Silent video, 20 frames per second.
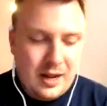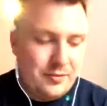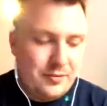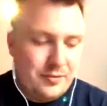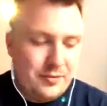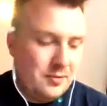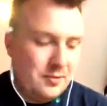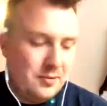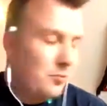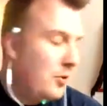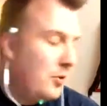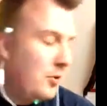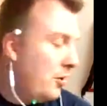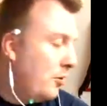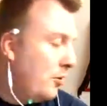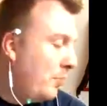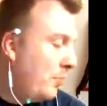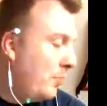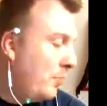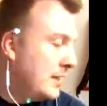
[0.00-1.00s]
Well,
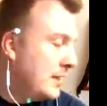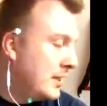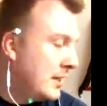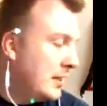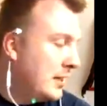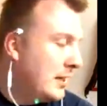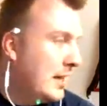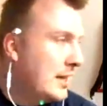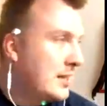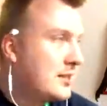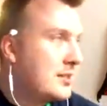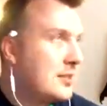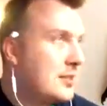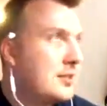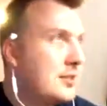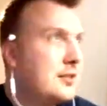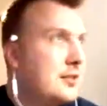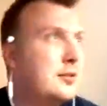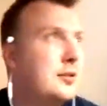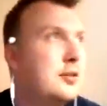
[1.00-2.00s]
basically,
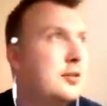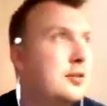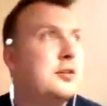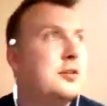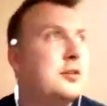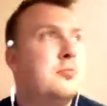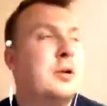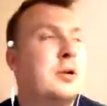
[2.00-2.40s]
my next